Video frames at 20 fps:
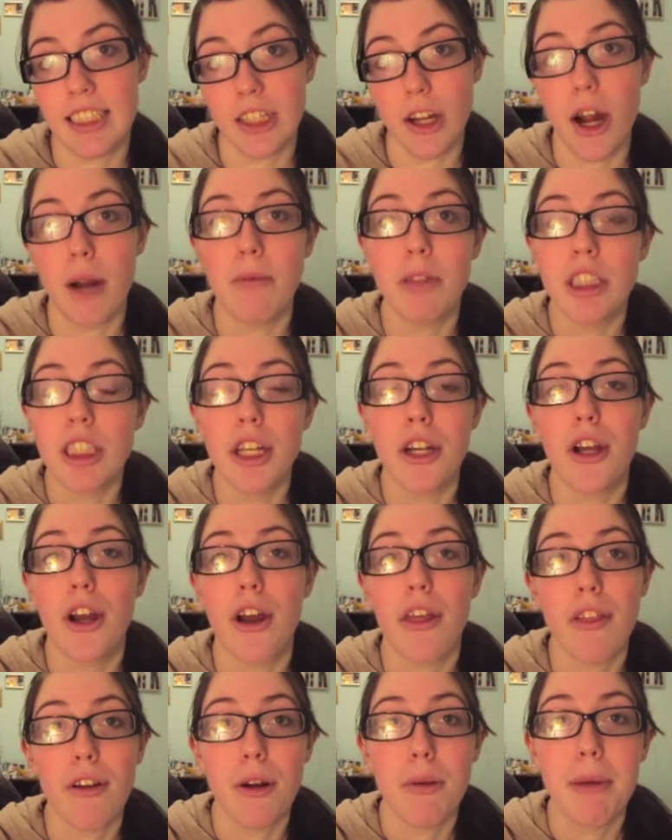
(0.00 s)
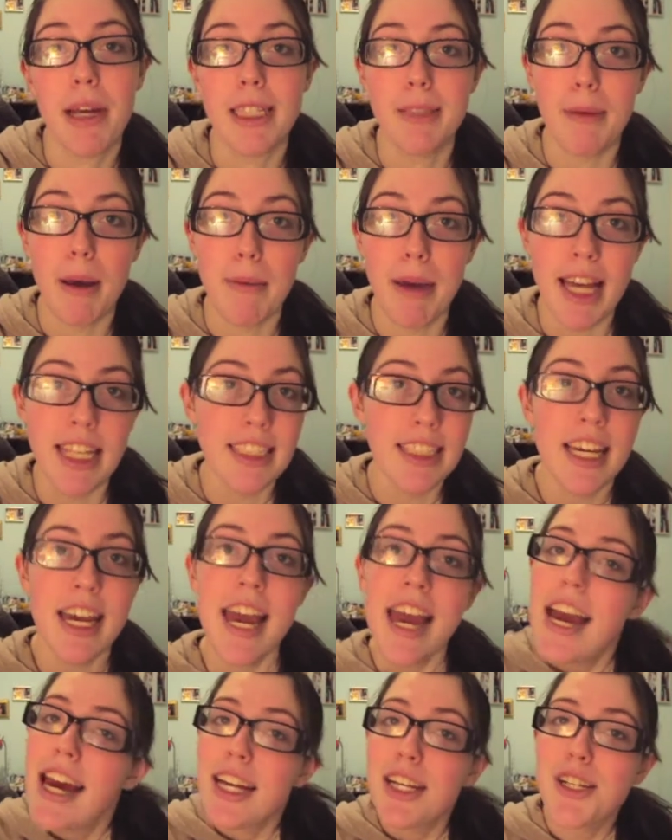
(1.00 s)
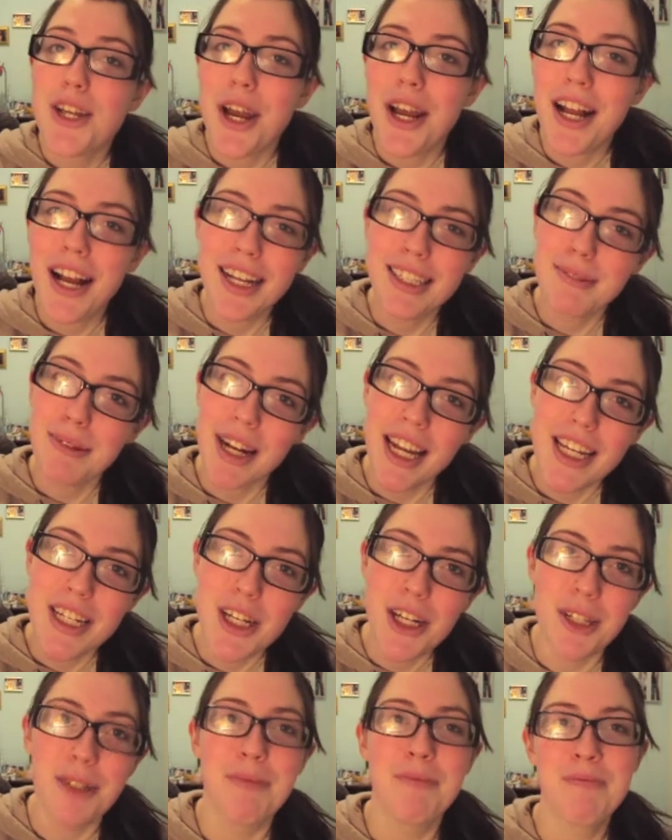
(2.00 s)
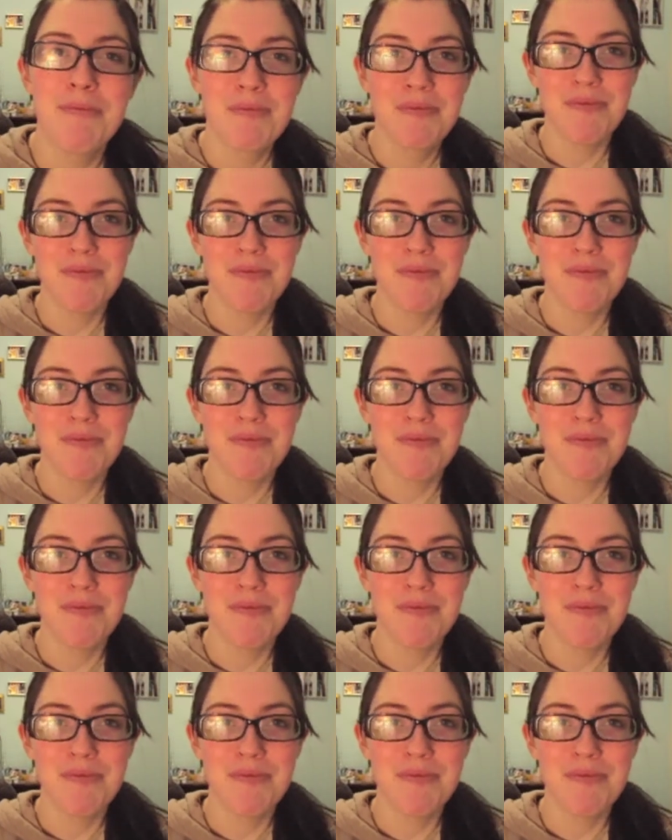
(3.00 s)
So I'm just going to go through piece by piece and show you guys what I do.